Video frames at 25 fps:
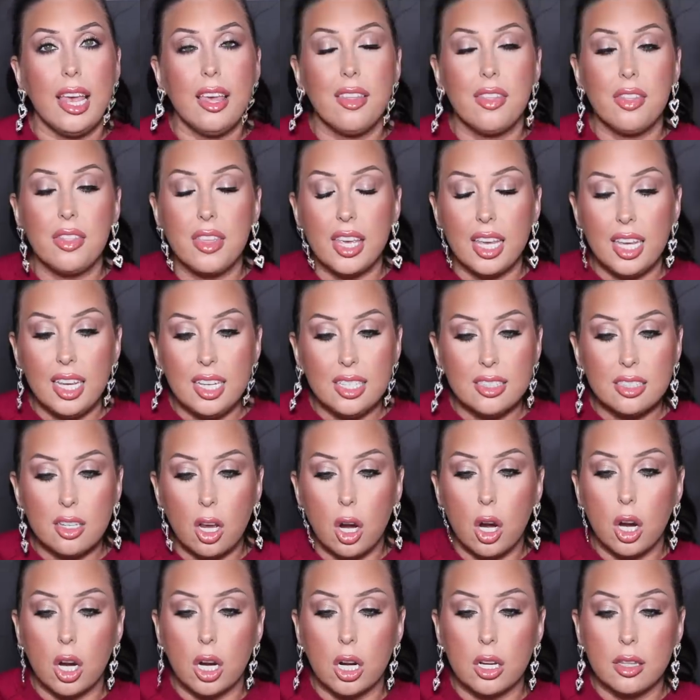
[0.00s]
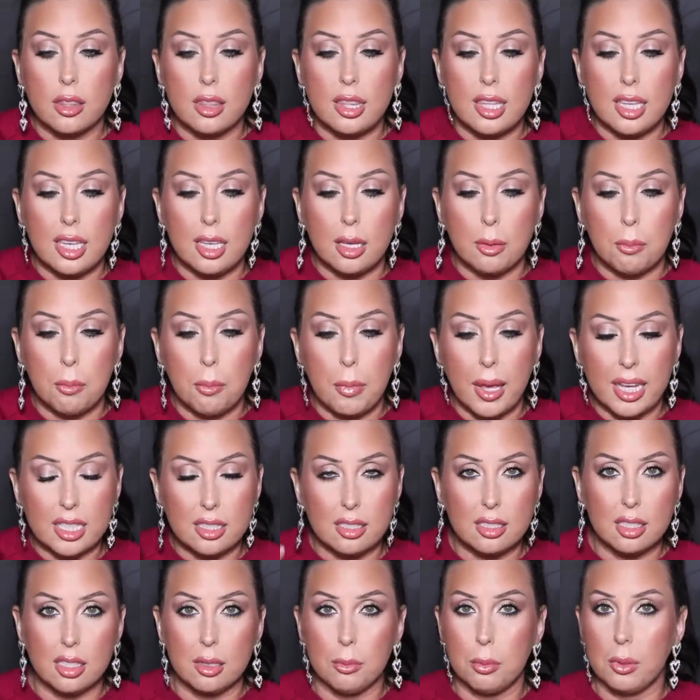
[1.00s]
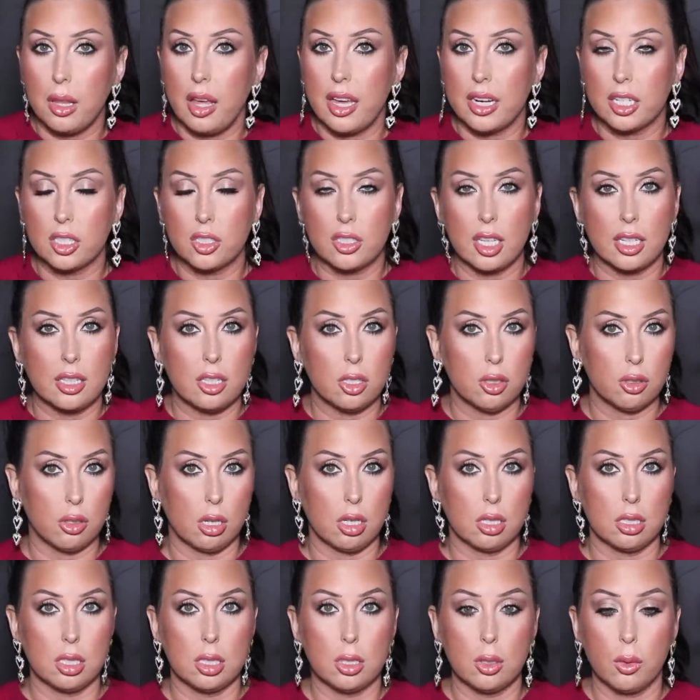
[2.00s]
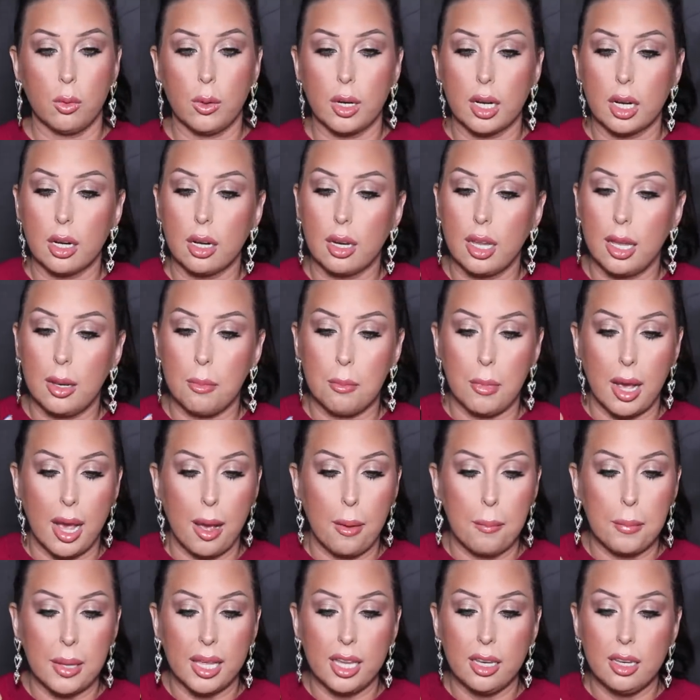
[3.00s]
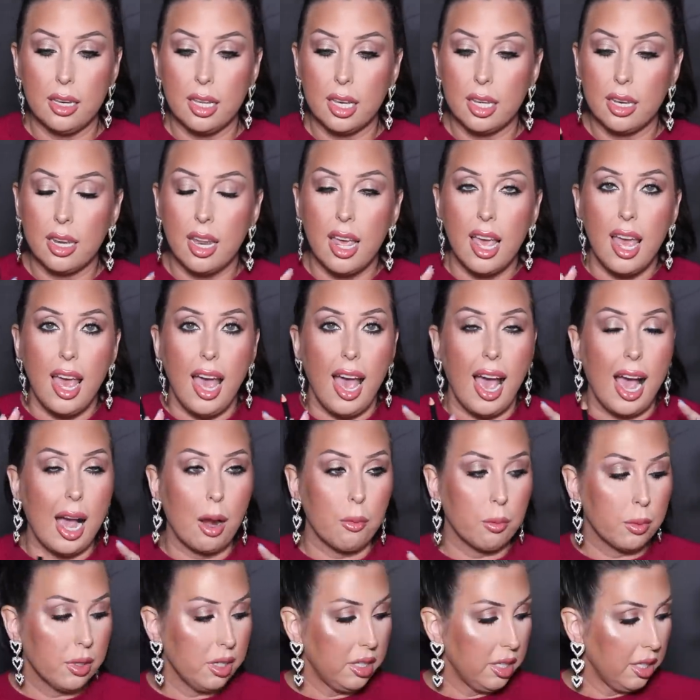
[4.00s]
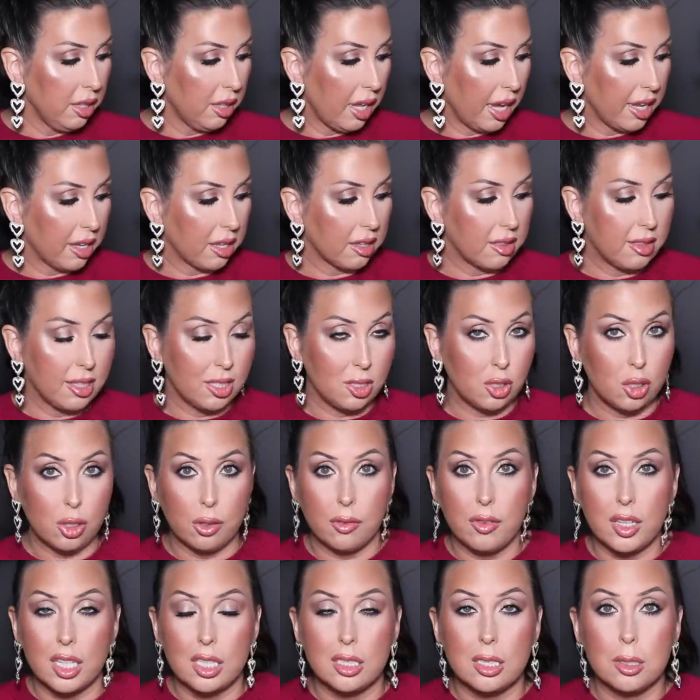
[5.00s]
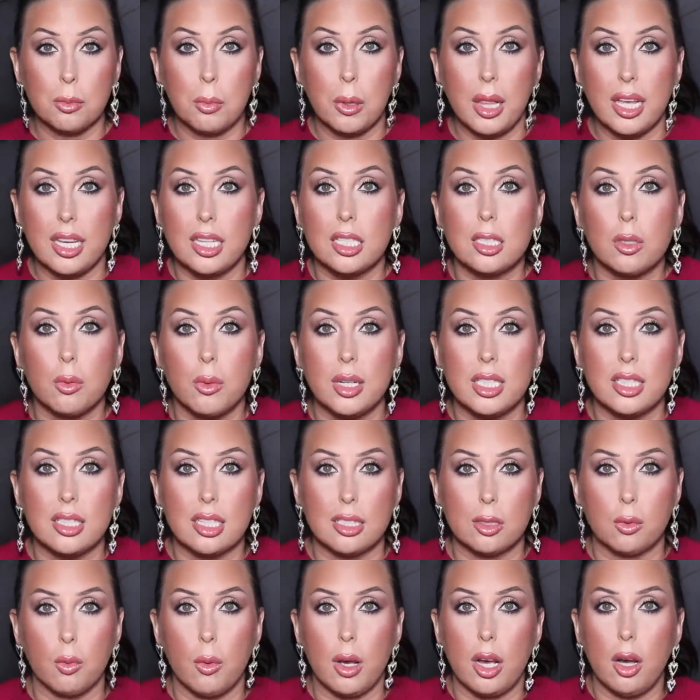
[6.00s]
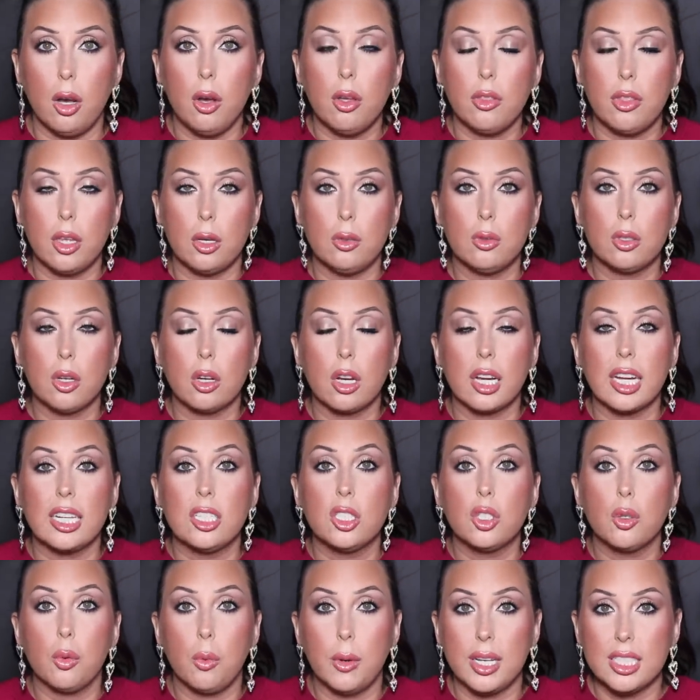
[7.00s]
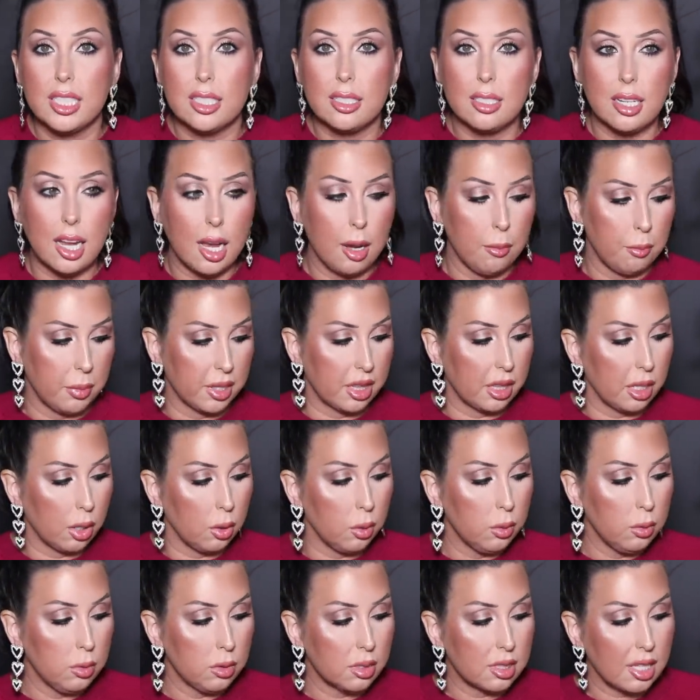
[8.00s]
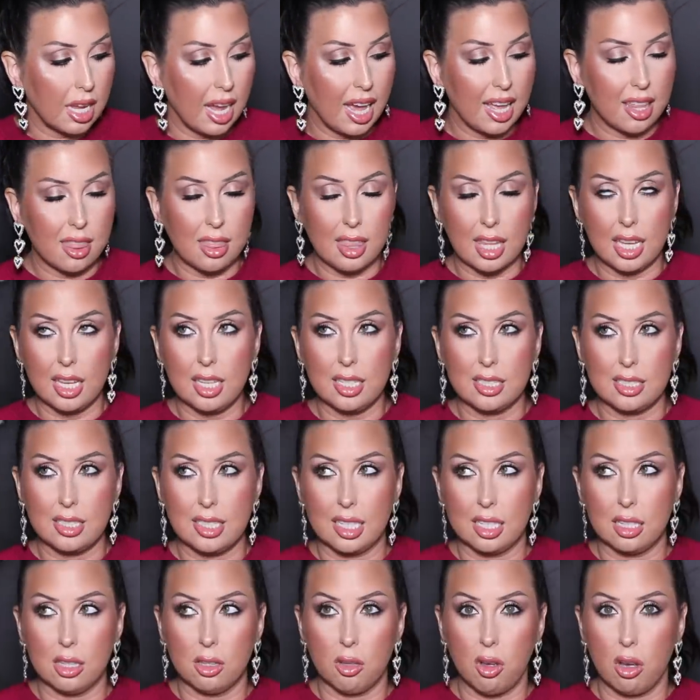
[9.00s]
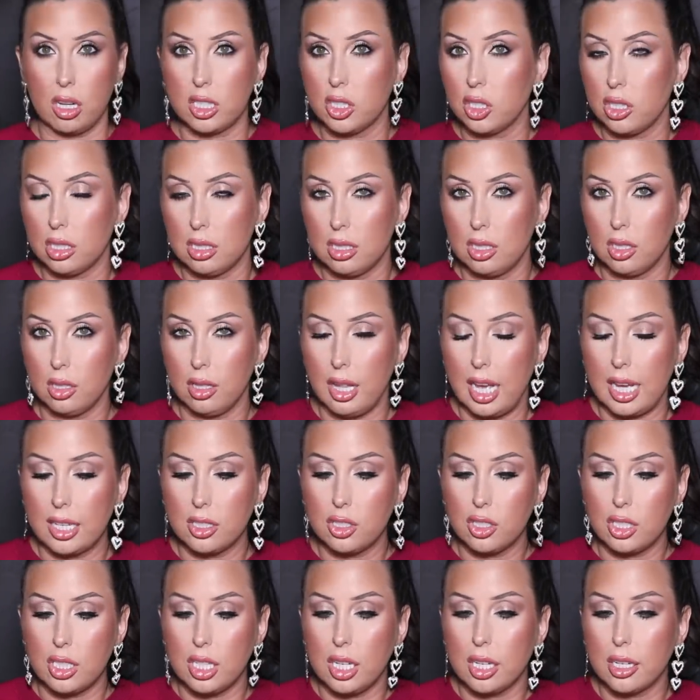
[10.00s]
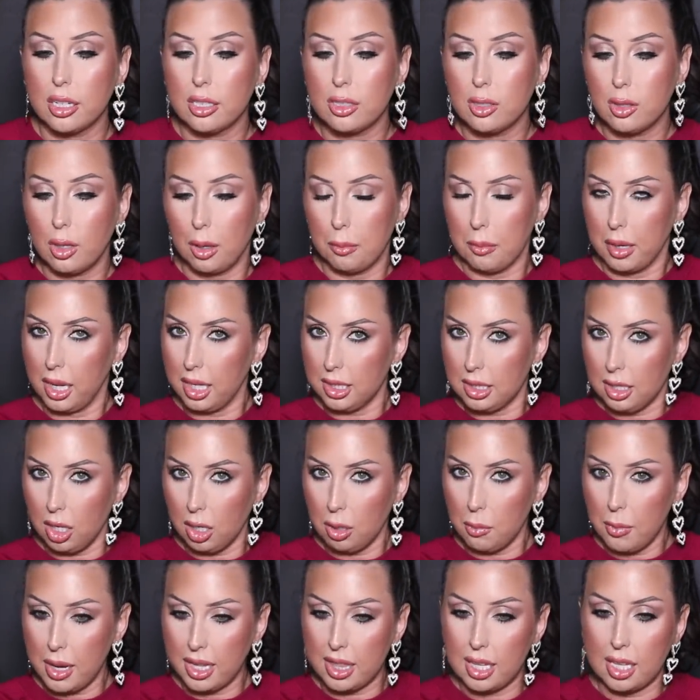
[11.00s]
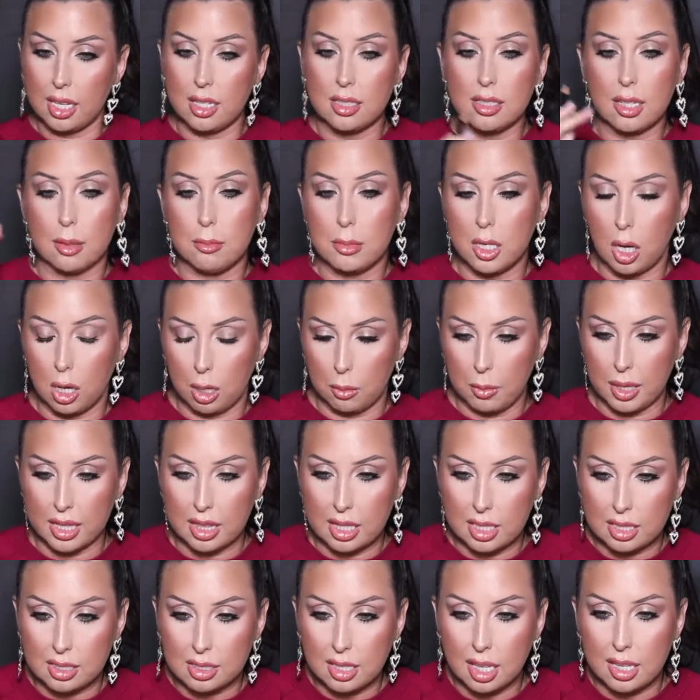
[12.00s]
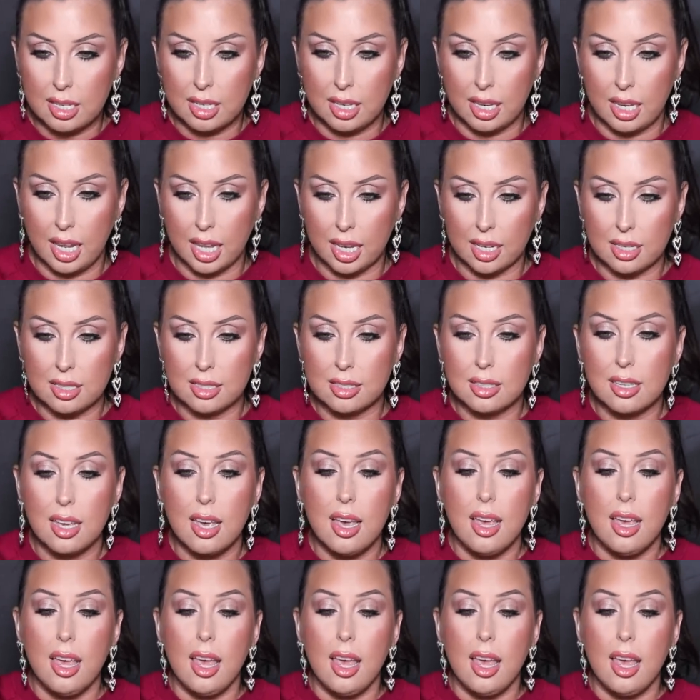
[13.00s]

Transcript: These are the best lip liners at the drugstore, in my opinion. I really like the Juvia's Place ones as well. Those are a twist up, but those I think didn't launch until last year. So I'm not talking about these, I'm talking about these NYX.